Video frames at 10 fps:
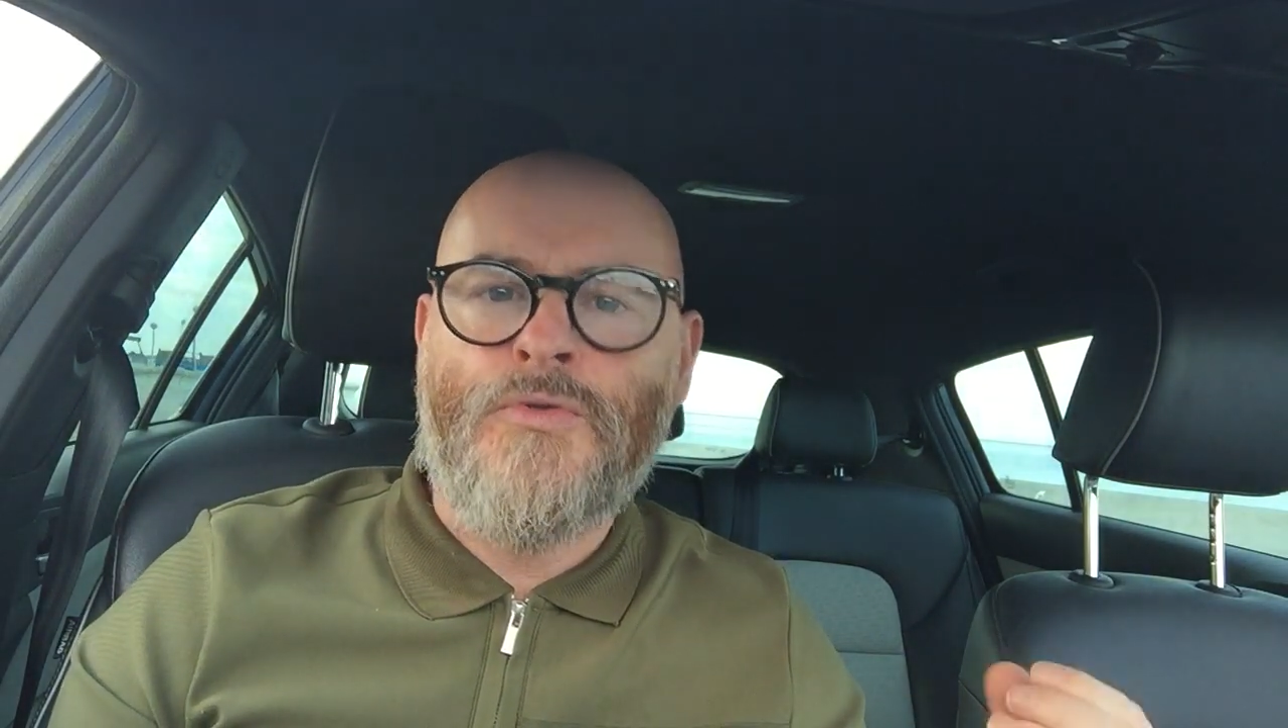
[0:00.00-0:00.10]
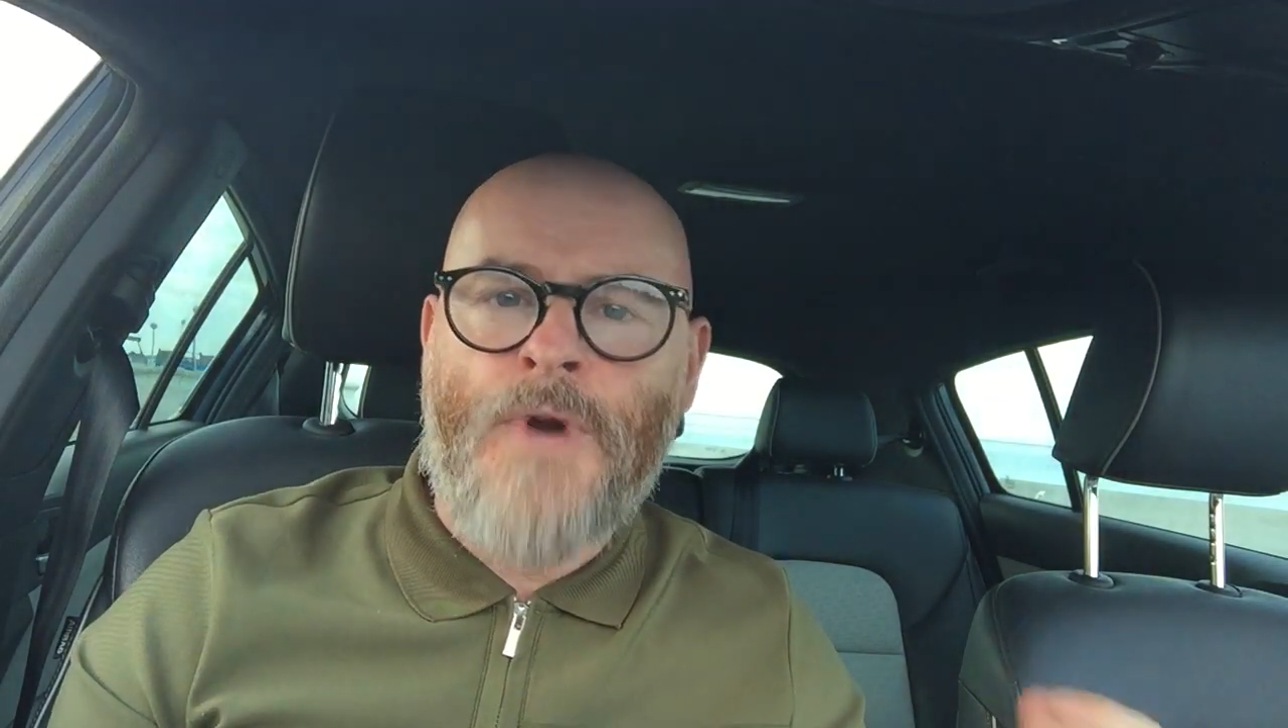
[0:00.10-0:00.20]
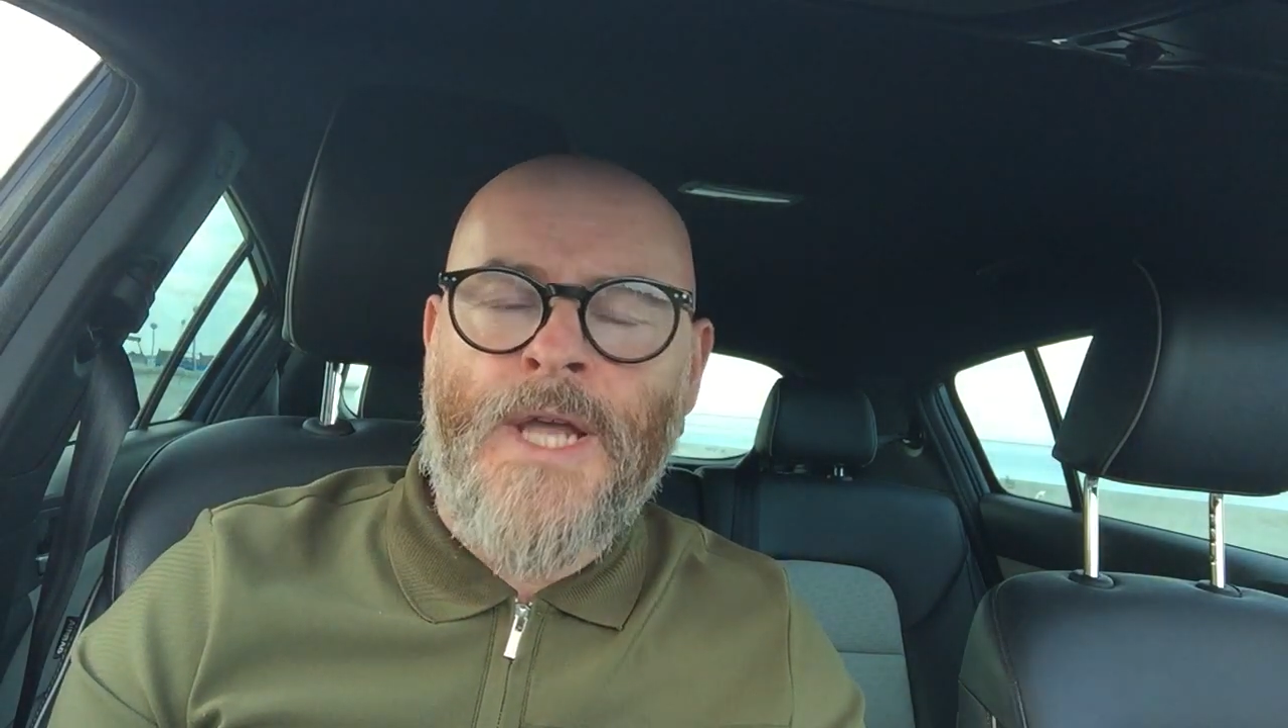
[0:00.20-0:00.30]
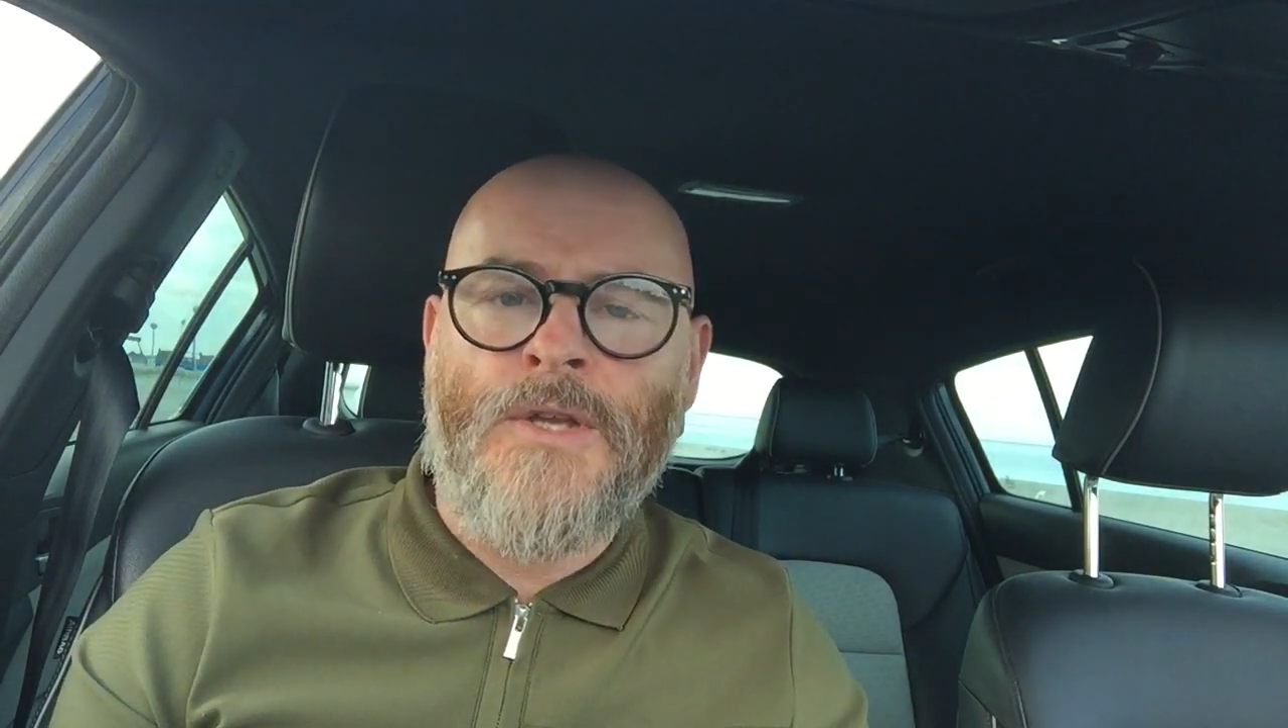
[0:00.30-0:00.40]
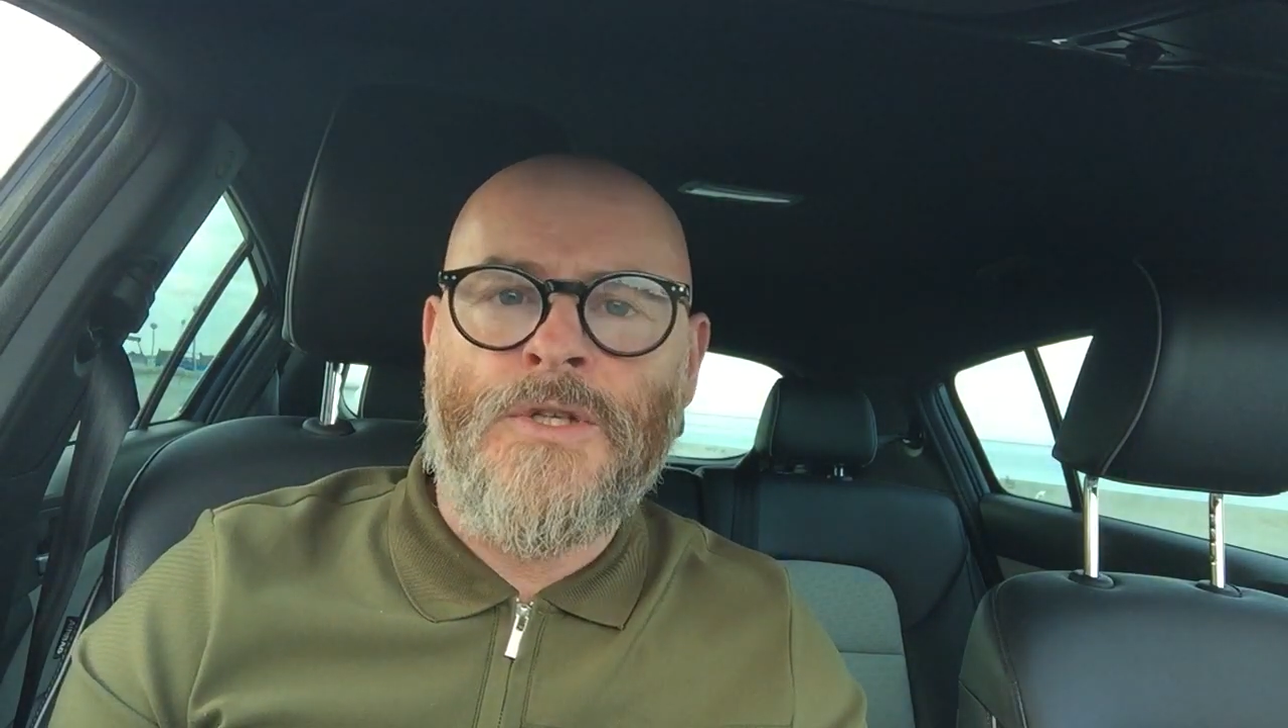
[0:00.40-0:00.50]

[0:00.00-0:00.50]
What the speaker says: great